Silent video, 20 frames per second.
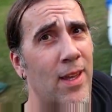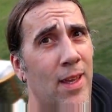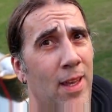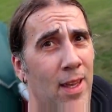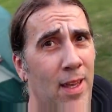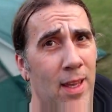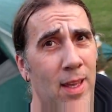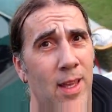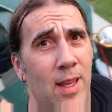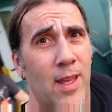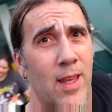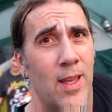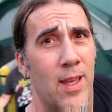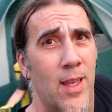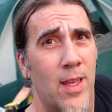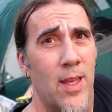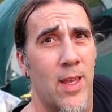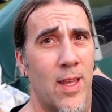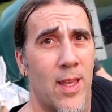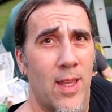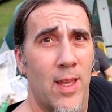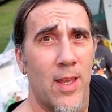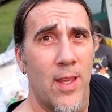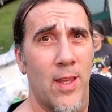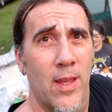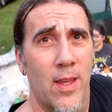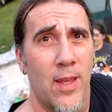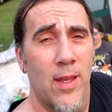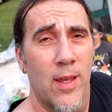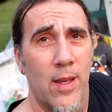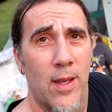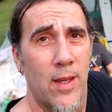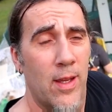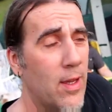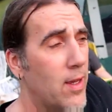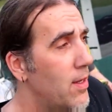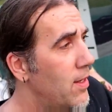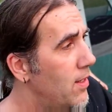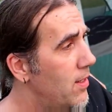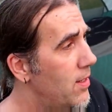Nobody speaks.